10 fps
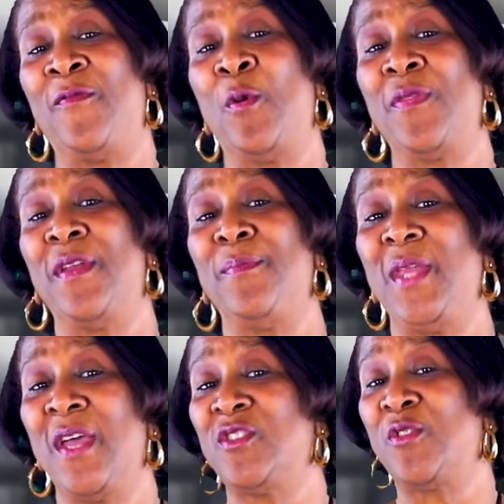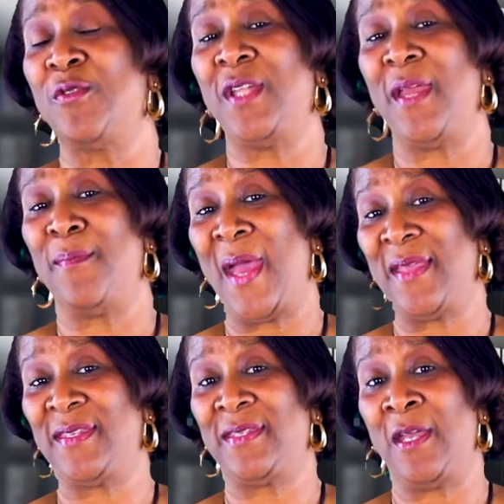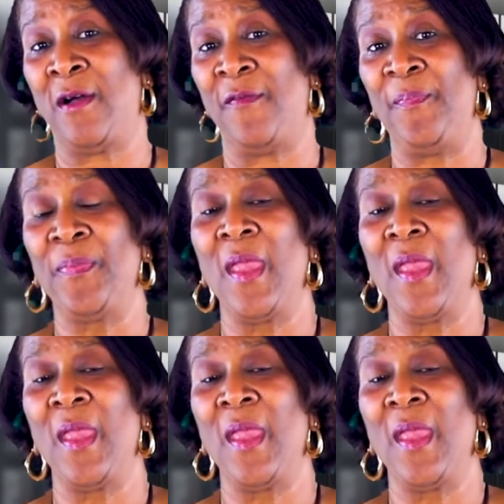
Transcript: for them yesterday myself.